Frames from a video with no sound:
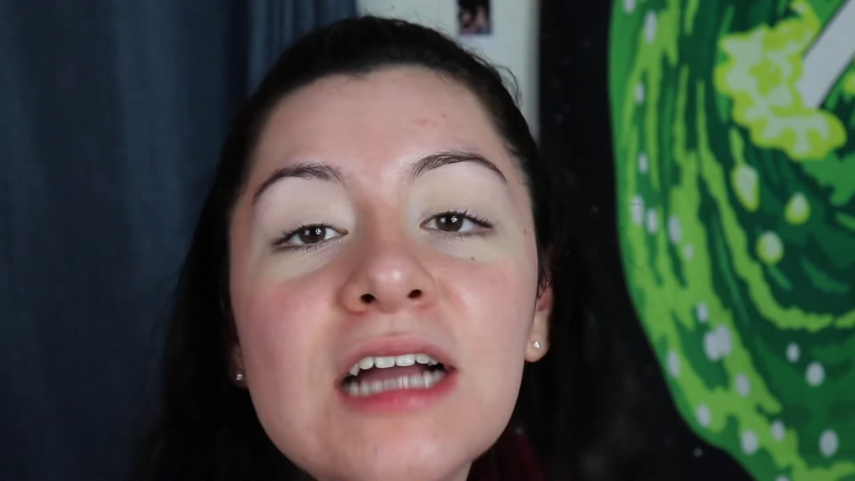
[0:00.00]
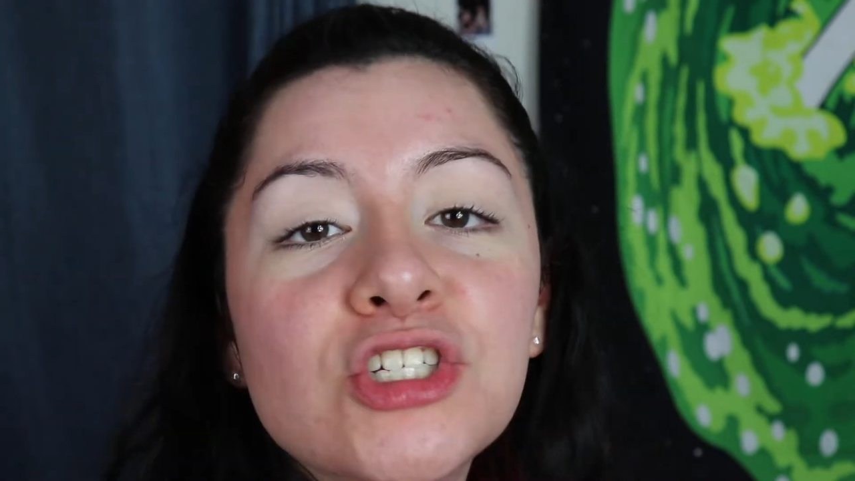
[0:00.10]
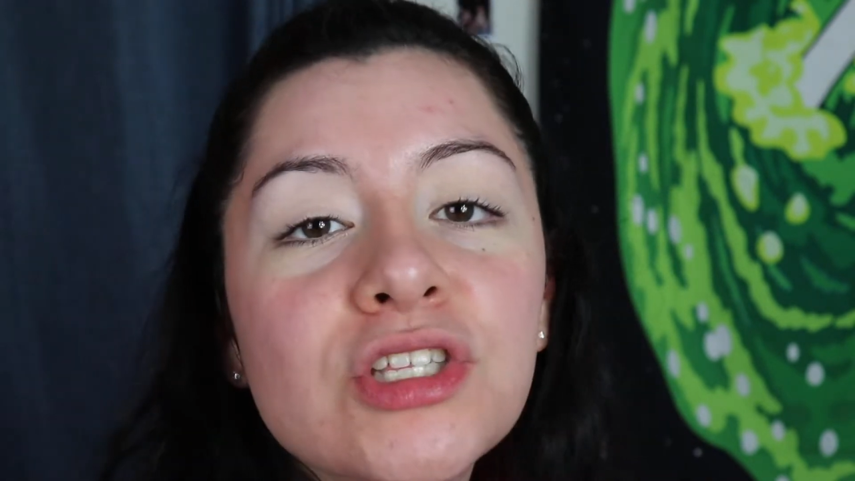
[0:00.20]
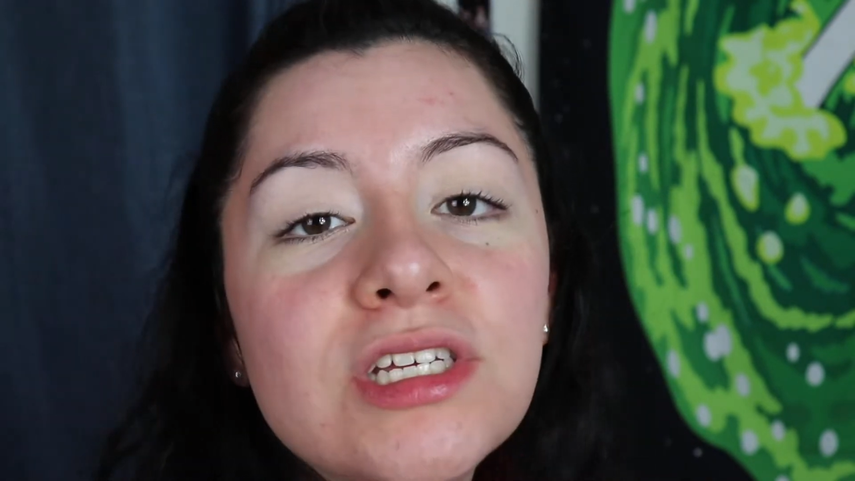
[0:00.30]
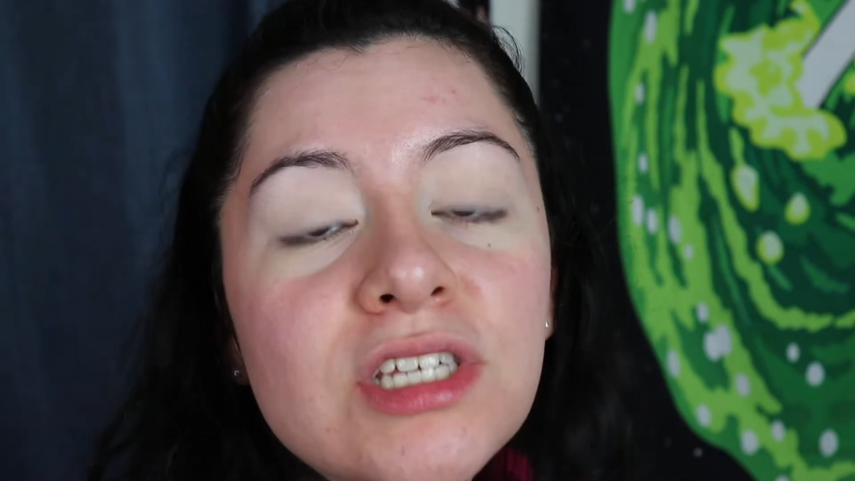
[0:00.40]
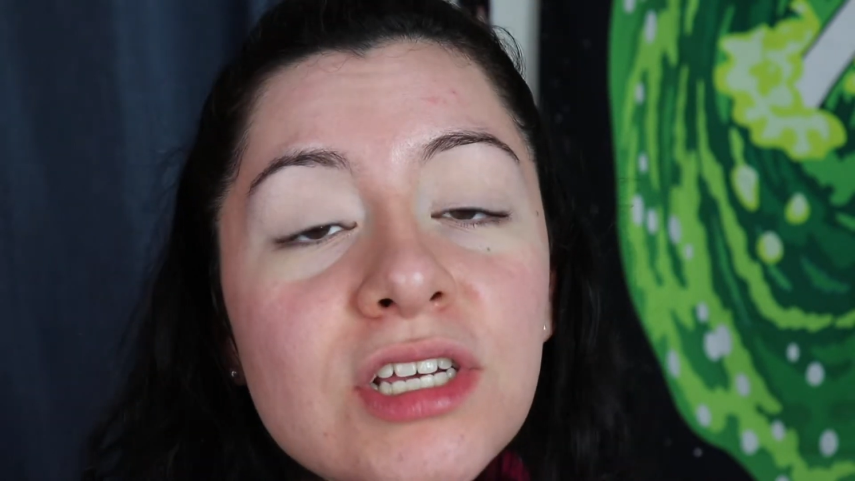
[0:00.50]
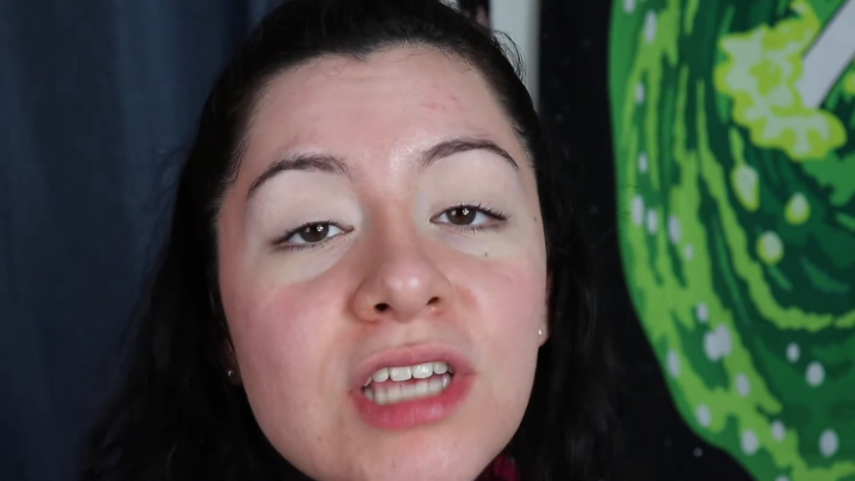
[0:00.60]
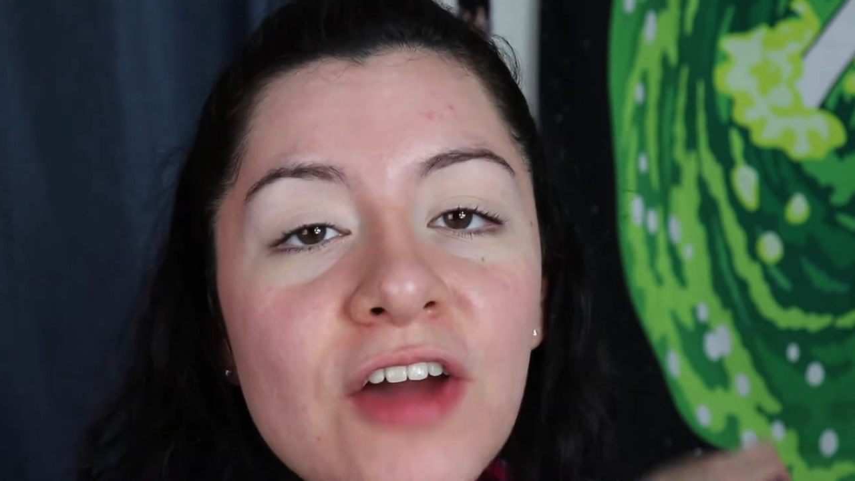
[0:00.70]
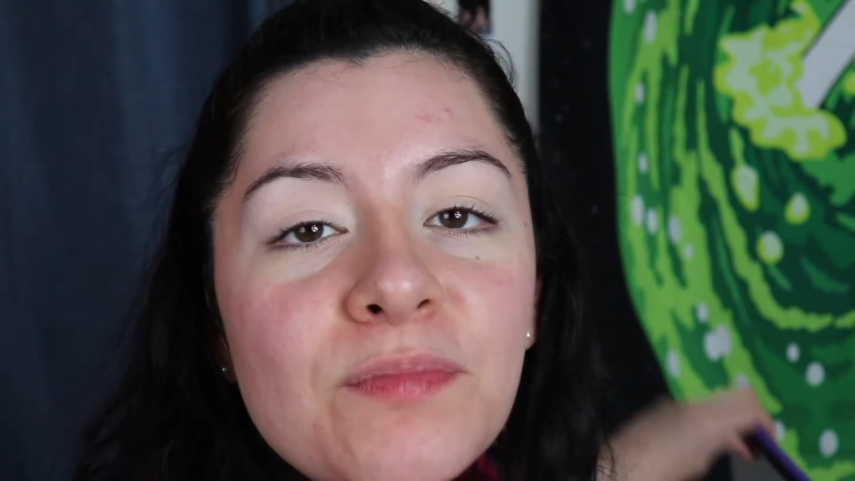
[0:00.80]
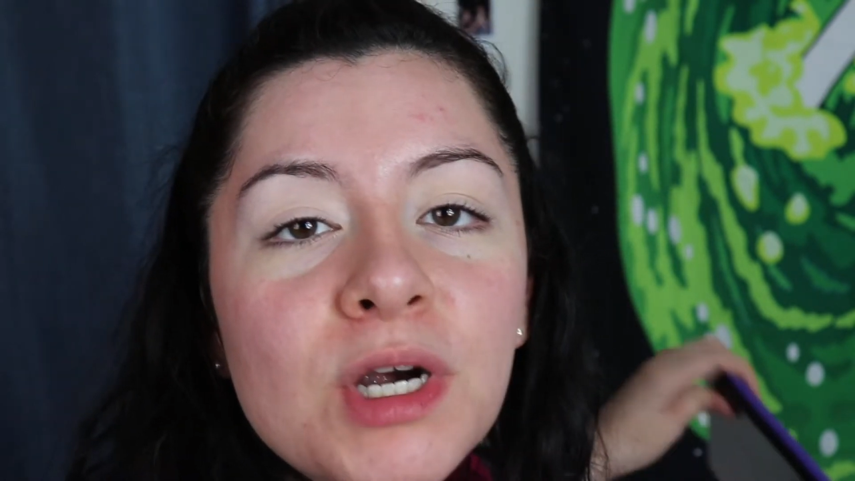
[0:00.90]
actually does
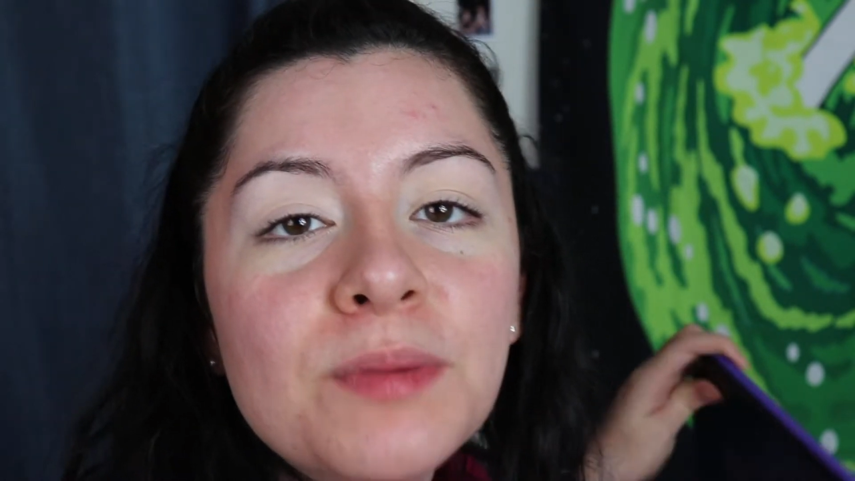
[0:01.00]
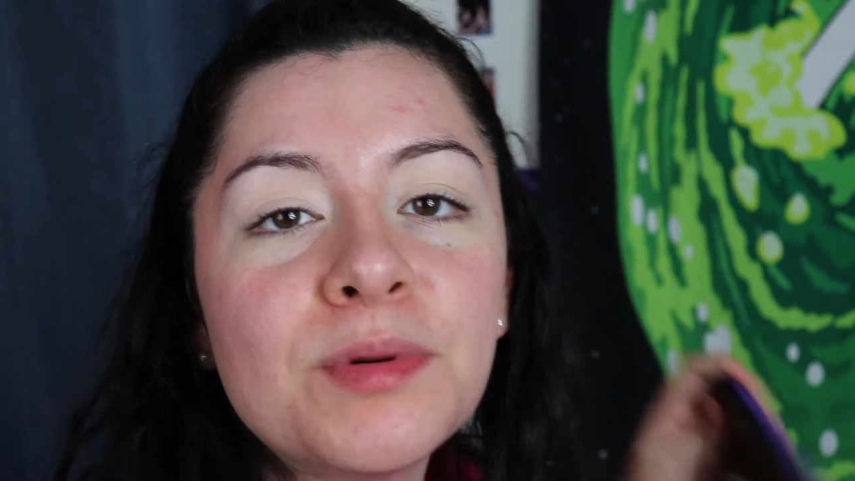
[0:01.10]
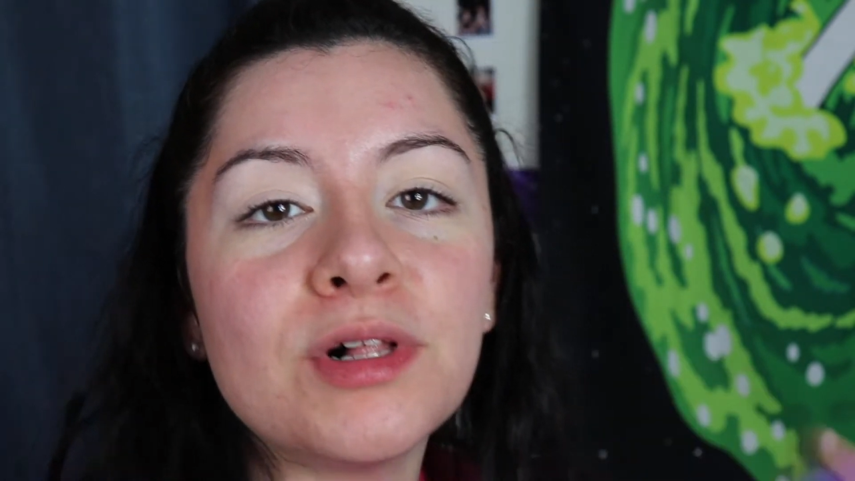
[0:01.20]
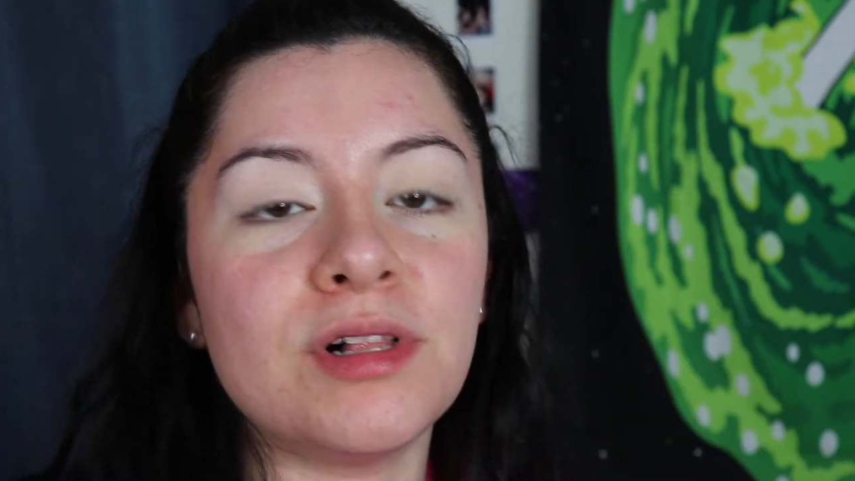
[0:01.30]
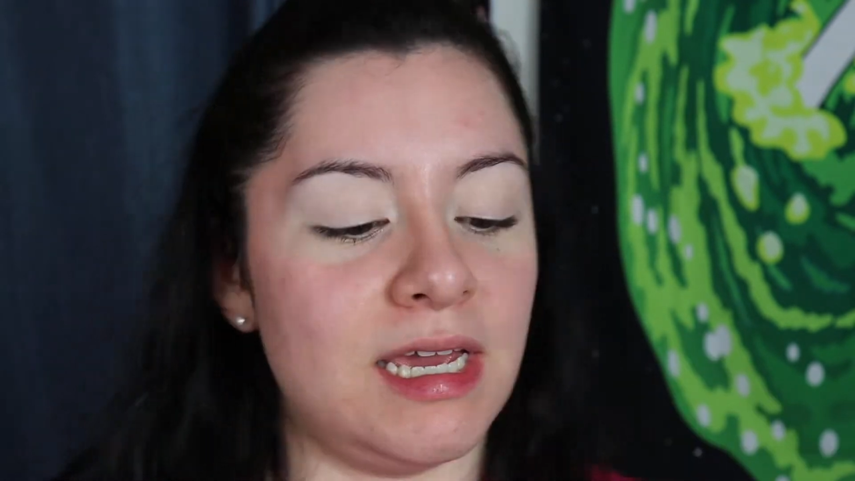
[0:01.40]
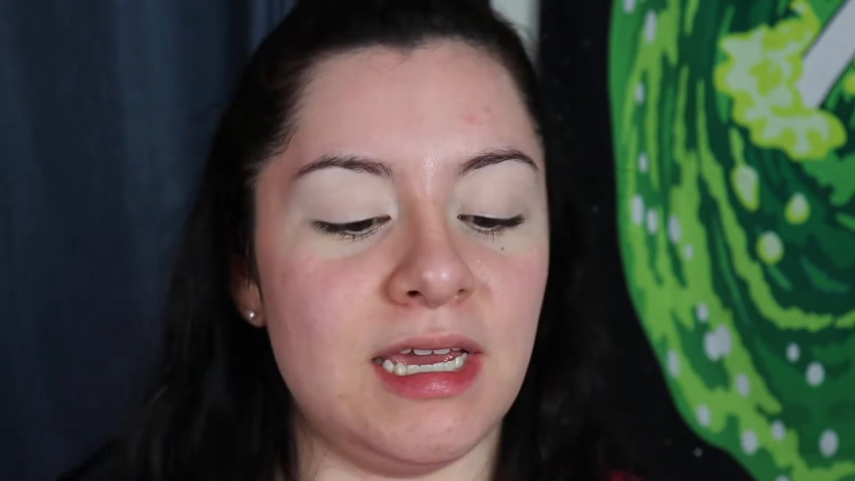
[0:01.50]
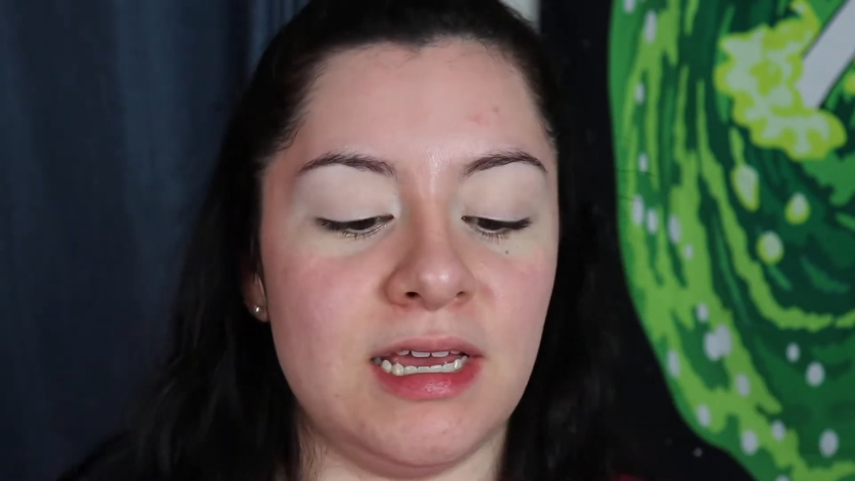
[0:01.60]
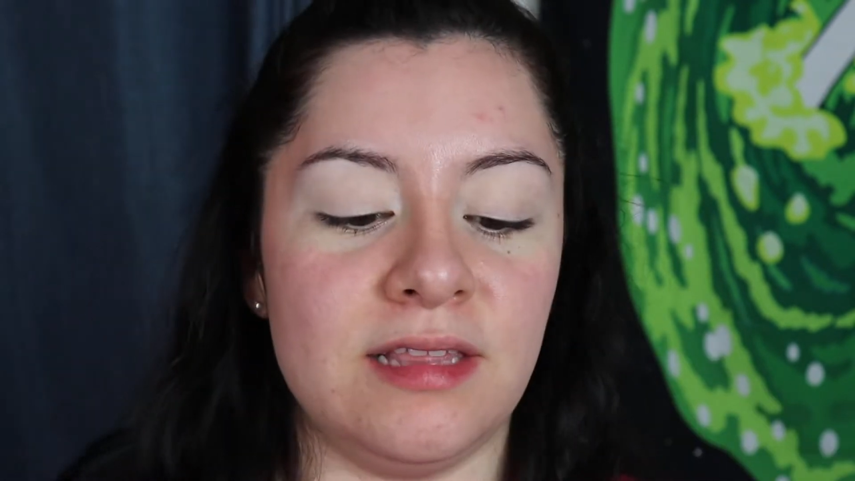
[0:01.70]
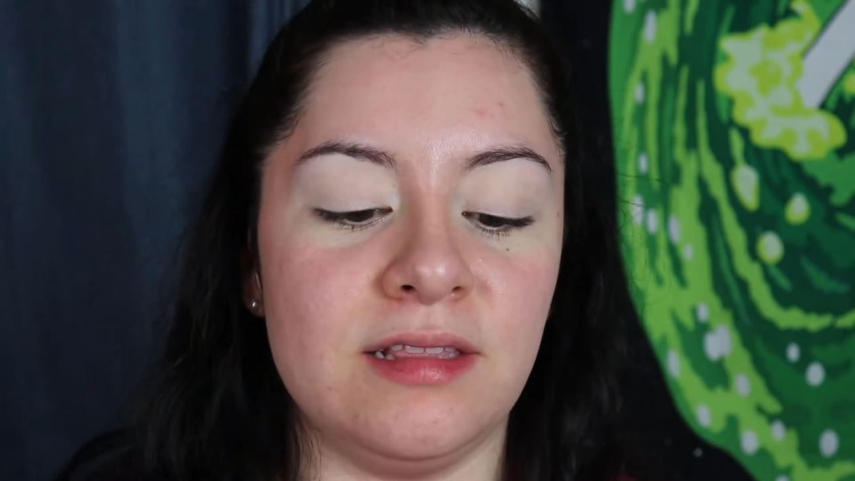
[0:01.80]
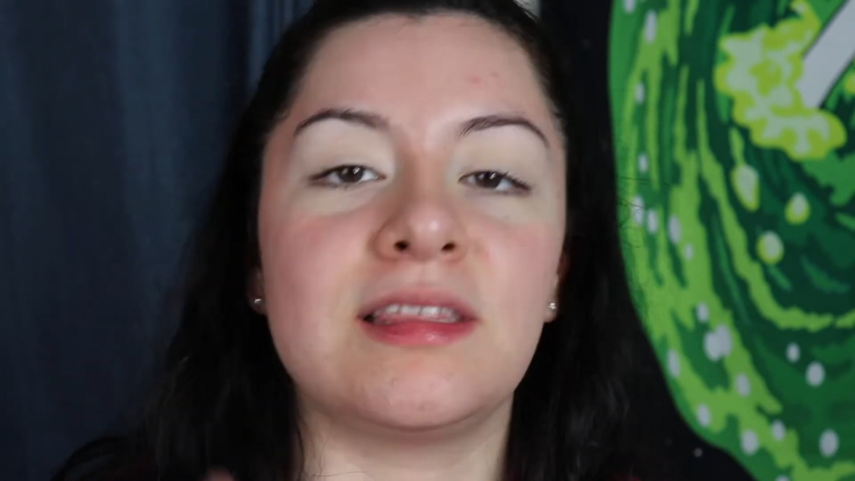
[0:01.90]
have purple
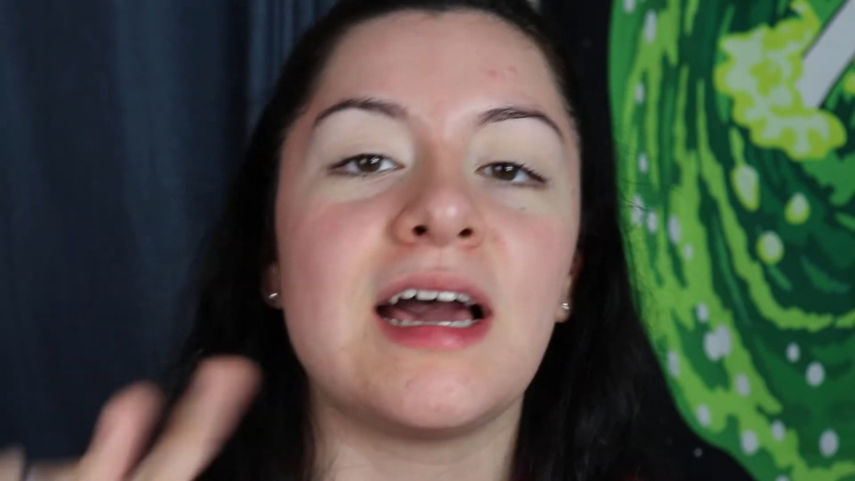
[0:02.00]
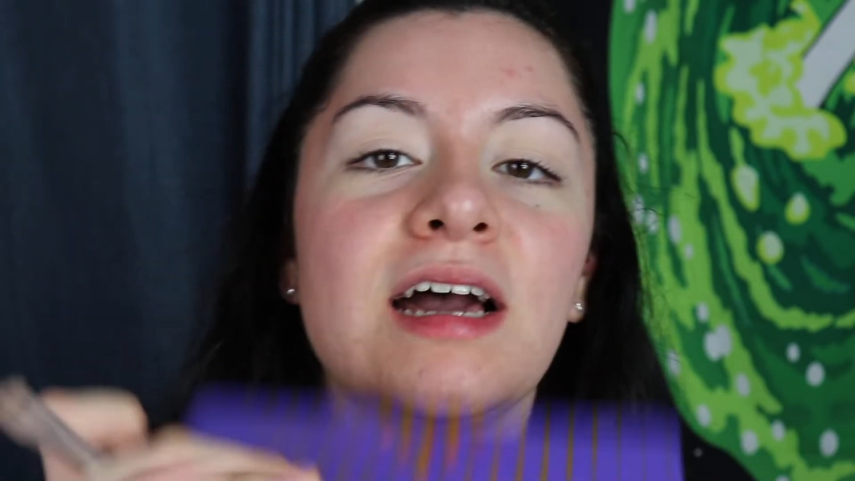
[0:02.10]
and that